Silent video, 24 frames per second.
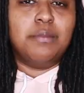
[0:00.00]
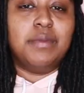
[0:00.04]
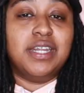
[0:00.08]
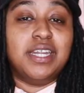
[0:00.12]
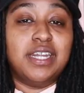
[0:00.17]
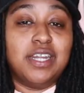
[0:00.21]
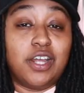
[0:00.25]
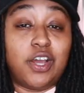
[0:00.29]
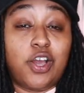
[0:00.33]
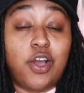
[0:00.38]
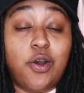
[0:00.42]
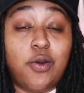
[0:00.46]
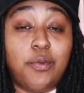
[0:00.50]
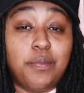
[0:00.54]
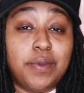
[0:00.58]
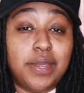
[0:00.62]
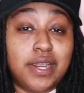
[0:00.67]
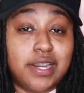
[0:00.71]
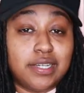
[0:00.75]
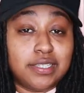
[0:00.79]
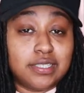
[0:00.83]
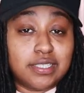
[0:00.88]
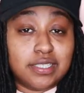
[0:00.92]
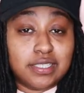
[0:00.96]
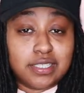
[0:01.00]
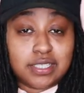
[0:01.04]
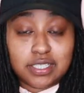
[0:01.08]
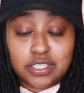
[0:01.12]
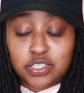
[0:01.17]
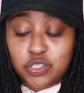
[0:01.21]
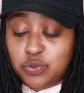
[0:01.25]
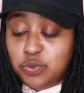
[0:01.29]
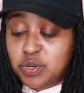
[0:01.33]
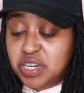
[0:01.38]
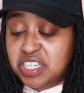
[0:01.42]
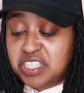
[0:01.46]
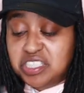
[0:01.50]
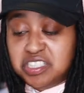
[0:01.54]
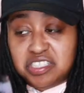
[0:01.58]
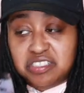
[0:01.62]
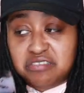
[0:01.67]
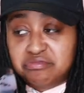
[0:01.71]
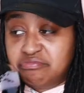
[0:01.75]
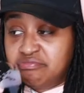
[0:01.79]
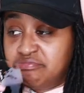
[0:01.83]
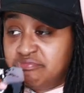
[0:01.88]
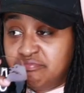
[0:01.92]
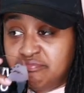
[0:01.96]
but in a co-parenting
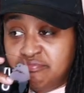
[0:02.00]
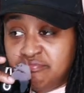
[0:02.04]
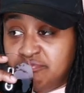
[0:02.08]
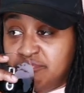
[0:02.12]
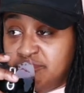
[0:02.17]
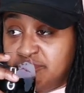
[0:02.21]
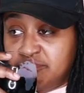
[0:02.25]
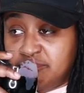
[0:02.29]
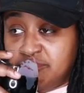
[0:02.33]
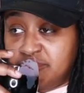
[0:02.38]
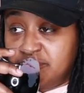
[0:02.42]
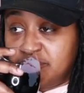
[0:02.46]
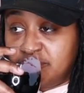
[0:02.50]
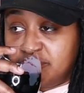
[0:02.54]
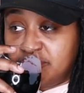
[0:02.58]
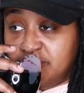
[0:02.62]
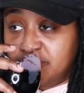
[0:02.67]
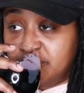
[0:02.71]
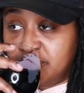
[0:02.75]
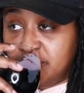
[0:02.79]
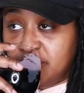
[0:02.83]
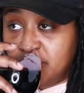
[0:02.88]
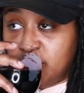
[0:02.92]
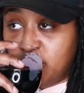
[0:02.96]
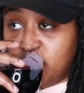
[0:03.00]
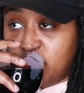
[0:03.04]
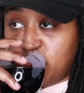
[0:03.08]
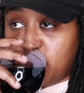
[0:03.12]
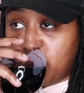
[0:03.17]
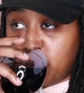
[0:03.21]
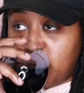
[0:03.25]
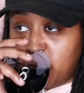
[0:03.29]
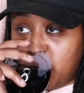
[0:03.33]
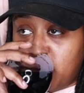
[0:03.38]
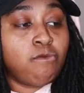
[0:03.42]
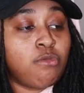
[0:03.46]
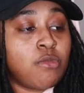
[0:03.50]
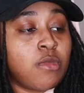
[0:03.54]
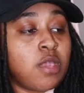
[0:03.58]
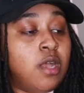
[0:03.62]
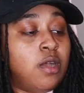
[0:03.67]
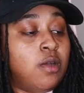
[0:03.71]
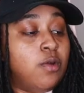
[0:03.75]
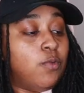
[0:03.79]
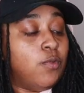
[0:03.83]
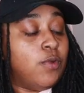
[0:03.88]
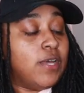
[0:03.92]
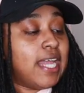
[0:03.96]
situation, mm -mm.
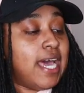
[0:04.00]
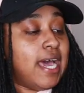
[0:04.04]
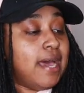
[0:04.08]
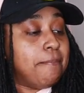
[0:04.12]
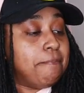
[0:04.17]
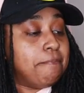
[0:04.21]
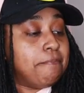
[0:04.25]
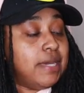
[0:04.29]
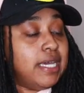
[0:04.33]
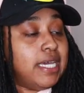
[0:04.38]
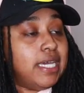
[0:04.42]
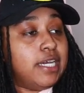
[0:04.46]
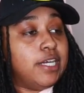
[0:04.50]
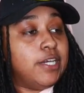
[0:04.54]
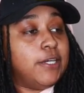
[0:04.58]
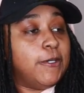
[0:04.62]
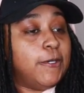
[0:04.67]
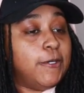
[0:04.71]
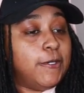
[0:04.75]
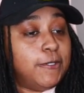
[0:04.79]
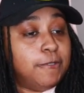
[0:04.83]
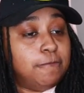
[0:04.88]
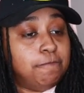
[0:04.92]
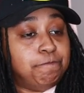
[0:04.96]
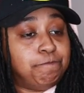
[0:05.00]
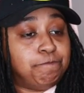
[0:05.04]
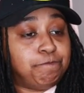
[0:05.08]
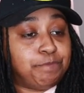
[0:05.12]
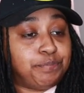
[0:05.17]
when I met her,